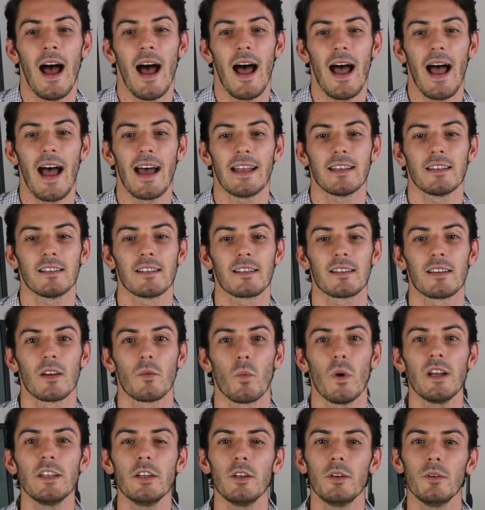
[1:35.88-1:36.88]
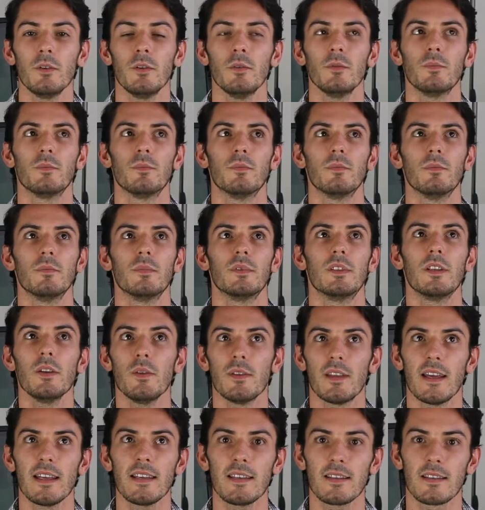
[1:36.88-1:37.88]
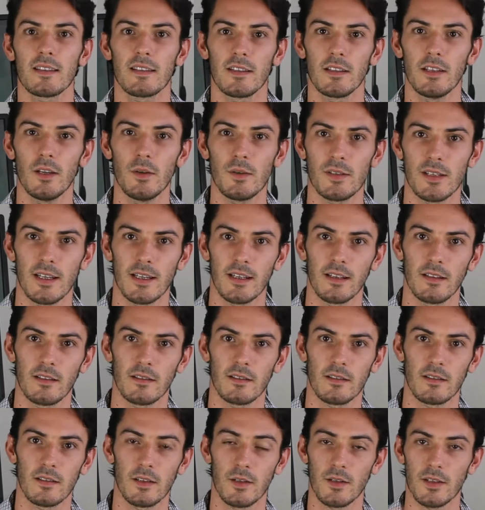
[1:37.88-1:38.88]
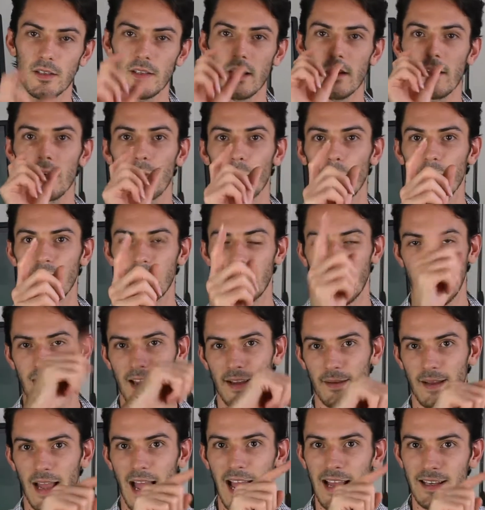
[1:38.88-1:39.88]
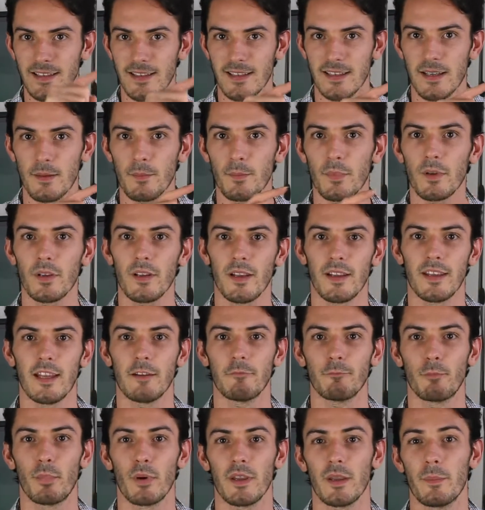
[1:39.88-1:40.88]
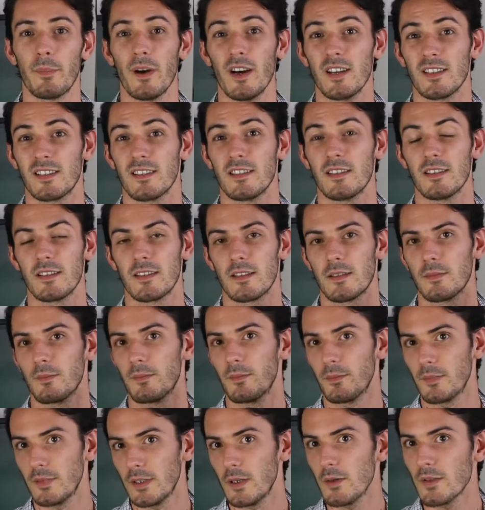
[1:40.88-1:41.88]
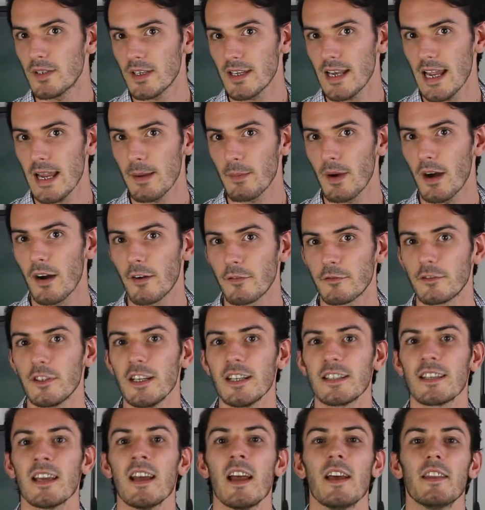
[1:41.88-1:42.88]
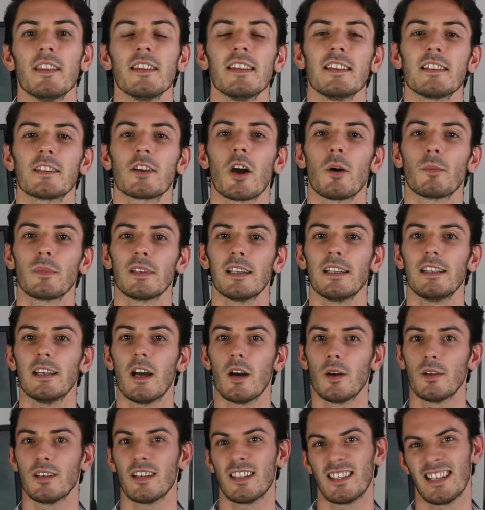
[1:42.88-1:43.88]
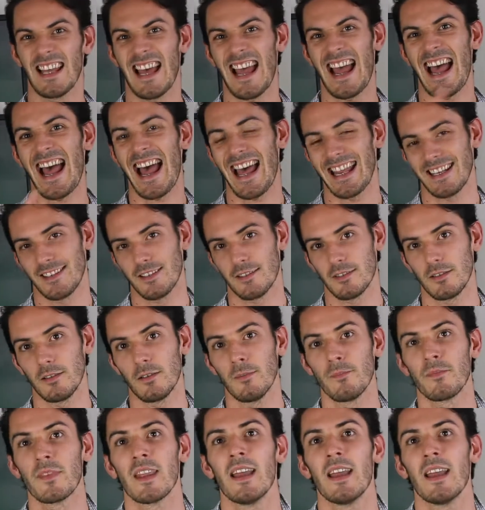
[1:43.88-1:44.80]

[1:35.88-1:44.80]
And when you do this so you start with the @ symbol and then put the person's username after it. This is commonly known as their handle.